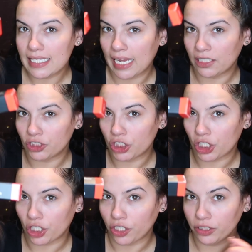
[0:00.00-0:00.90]

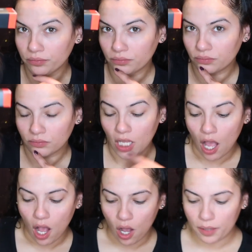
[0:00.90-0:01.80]
Danger.
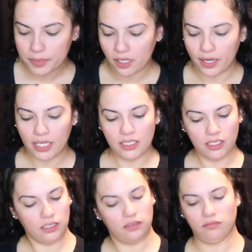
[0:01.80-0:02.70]
Oh, I'm sorry, I
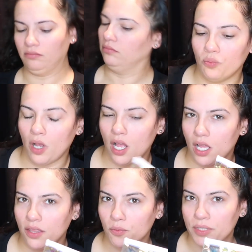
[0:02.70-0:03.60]
didn't.
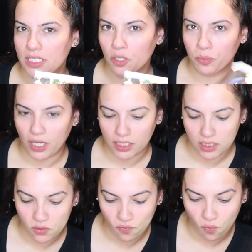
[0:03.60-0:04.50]
Uh, the retail
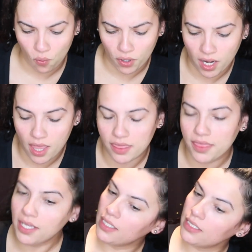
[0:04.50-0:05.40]
price for
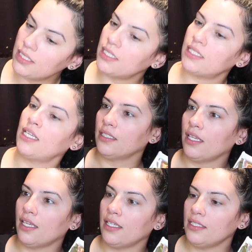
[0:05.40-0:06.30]
this
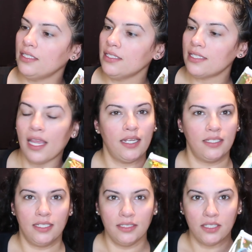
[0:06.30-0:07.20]
is
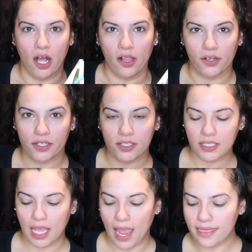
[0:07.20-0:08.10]
$18
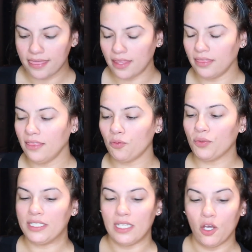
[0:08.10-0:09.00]
and then the
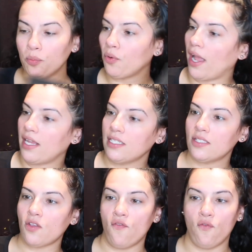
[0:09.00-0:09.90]
retail
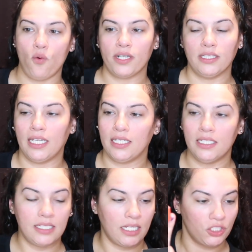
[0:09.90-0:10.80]
price for
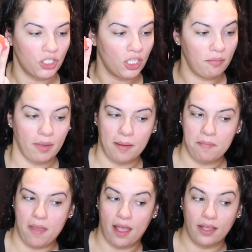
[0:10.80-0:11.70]
Lady Danger by
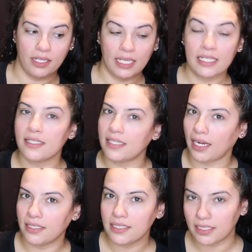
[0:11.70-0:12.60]
MAC is
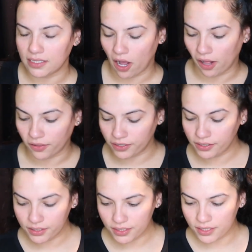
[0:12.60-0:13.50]
$19.
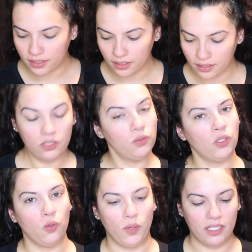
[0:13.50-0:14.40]
Let's do
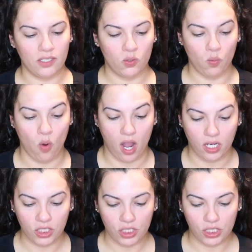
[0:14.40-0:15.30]
a quick
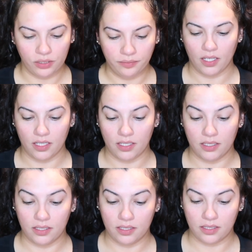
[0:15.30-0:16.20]
swatch
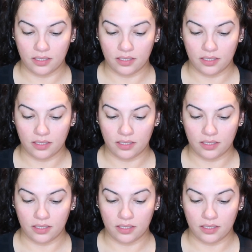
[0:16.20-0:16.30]
because